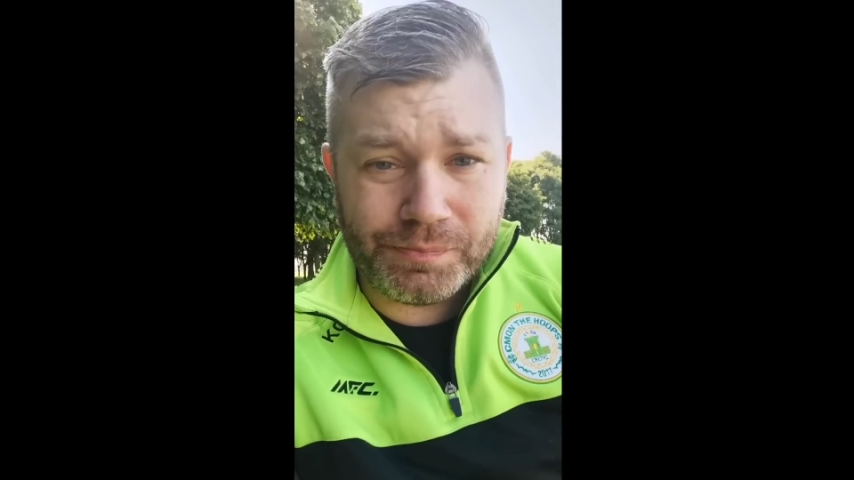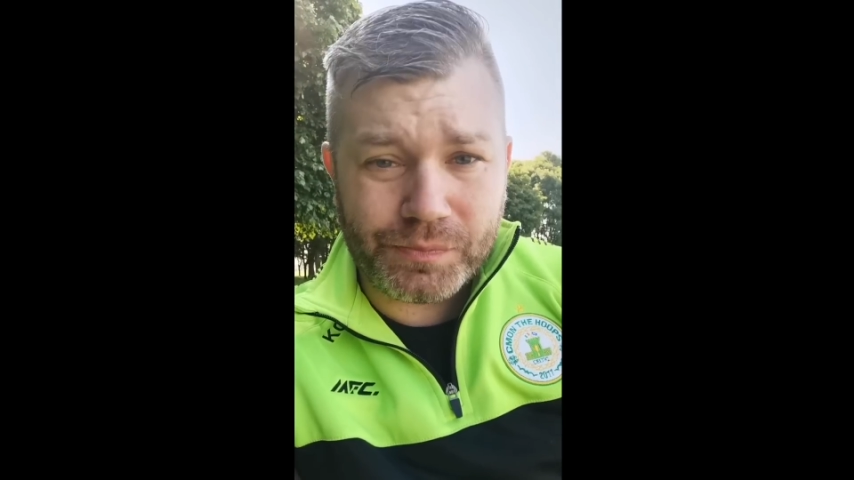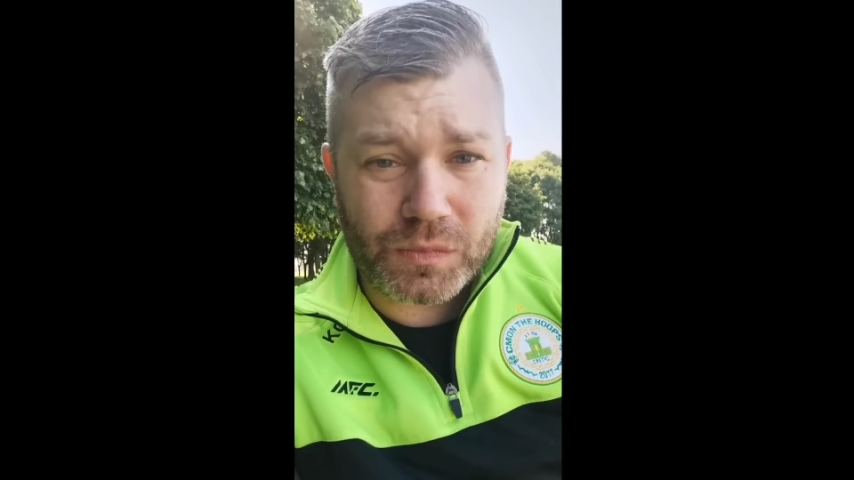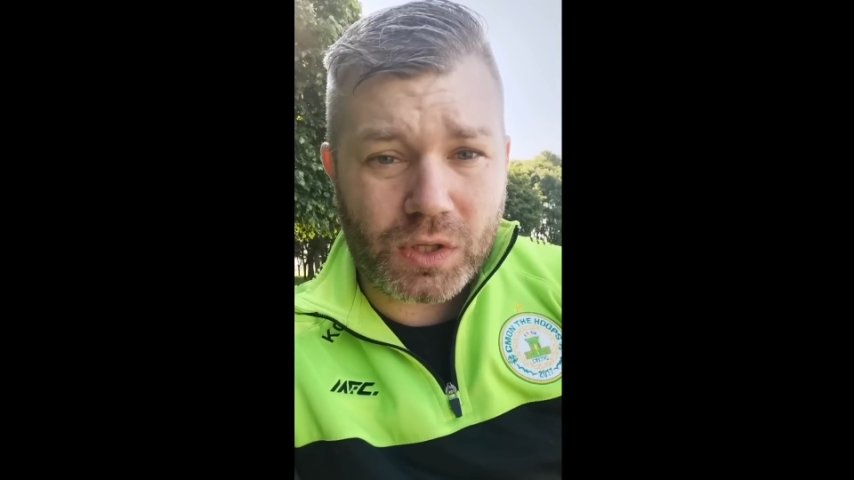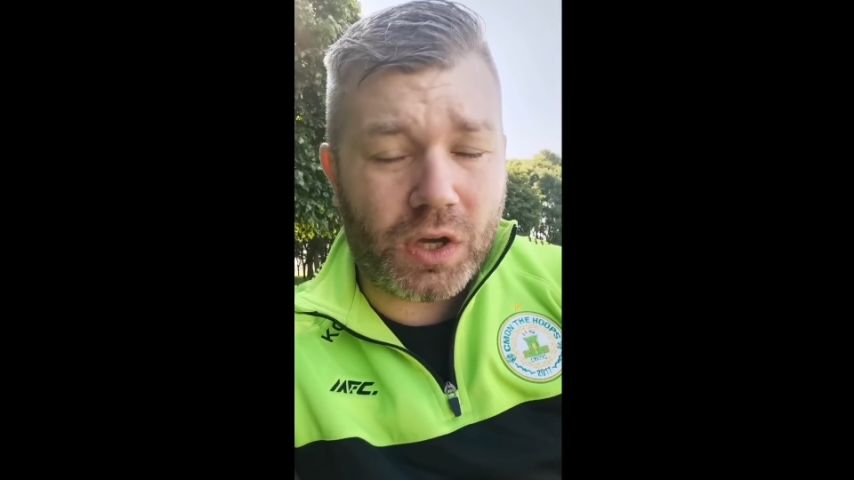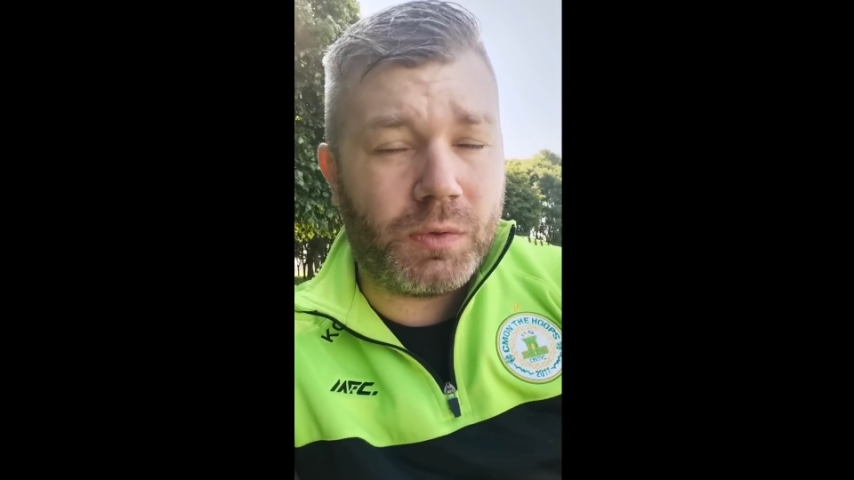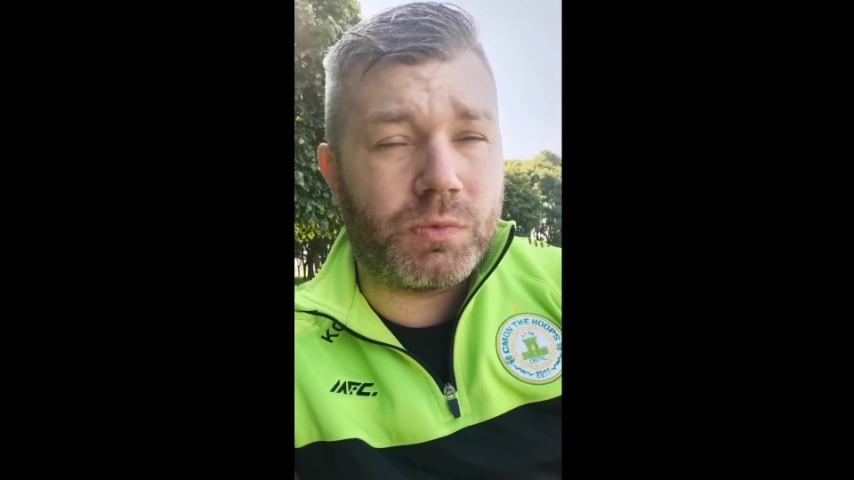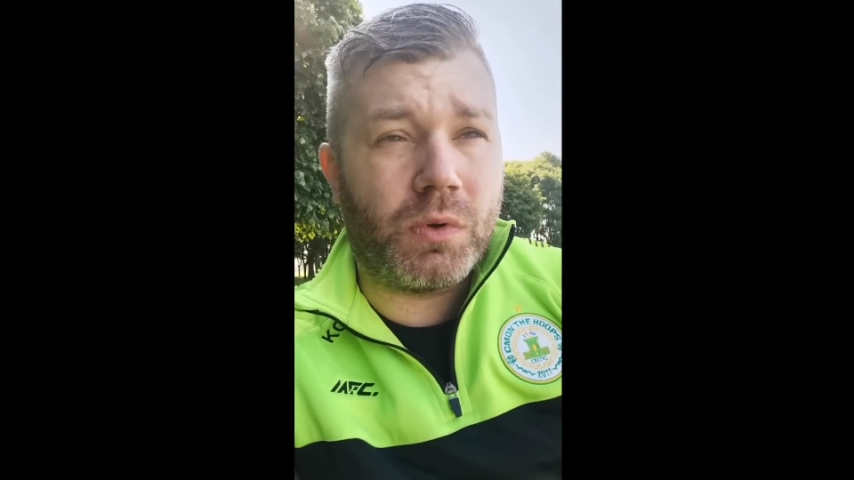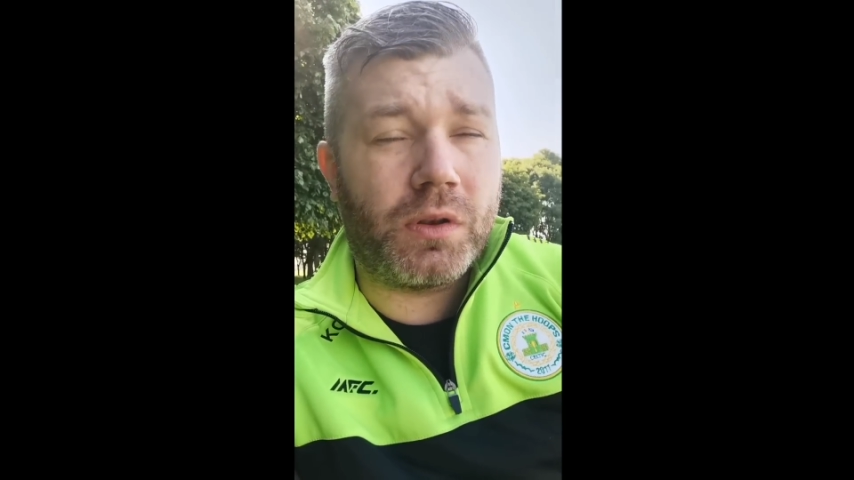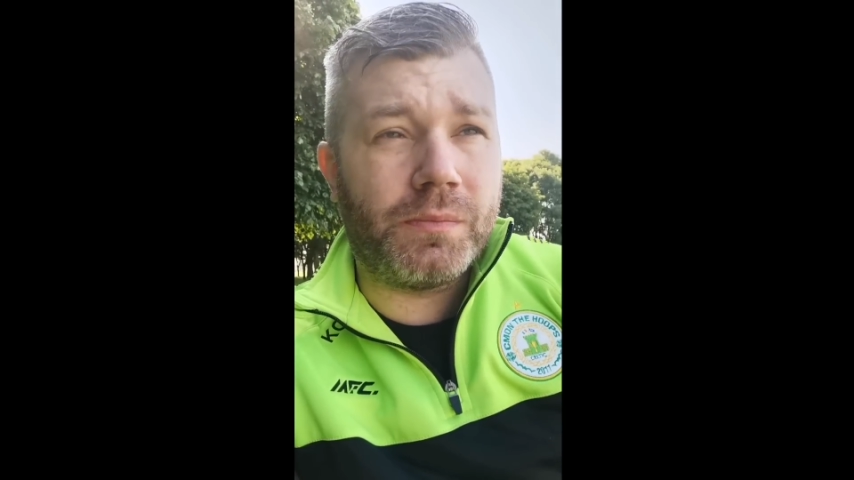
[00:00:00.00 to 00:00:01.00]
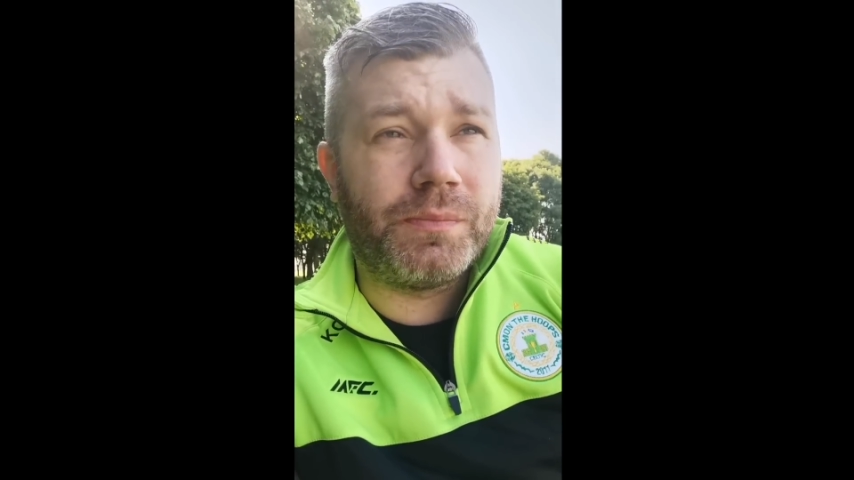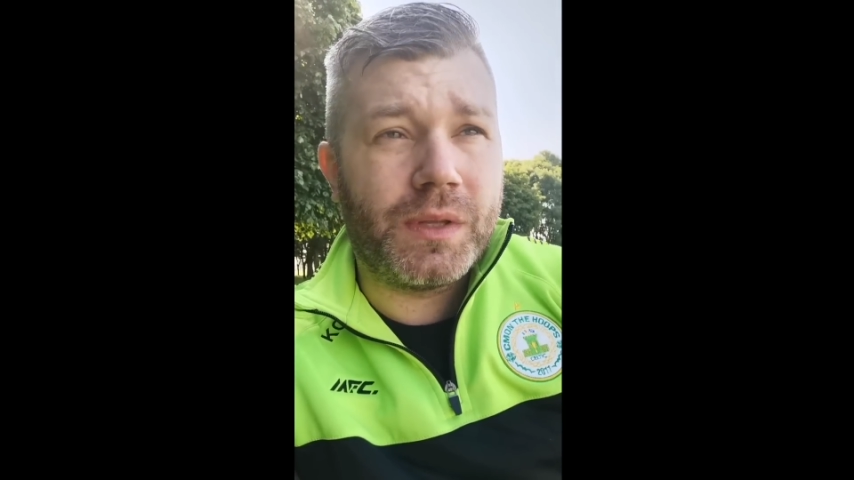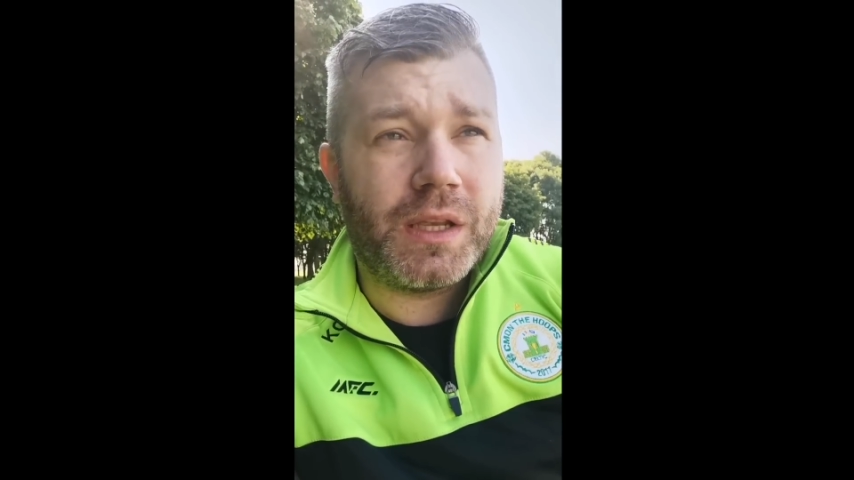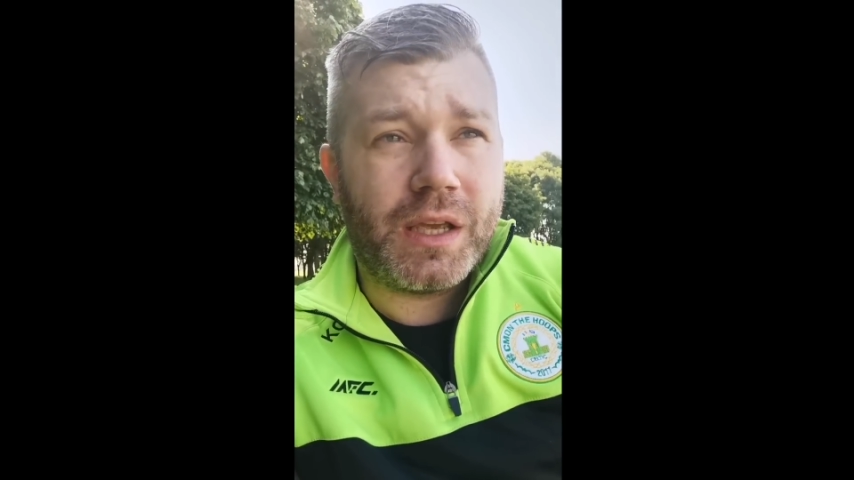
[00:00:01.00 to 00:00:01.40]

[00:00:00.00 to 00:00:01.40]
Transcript: him, I was one of them,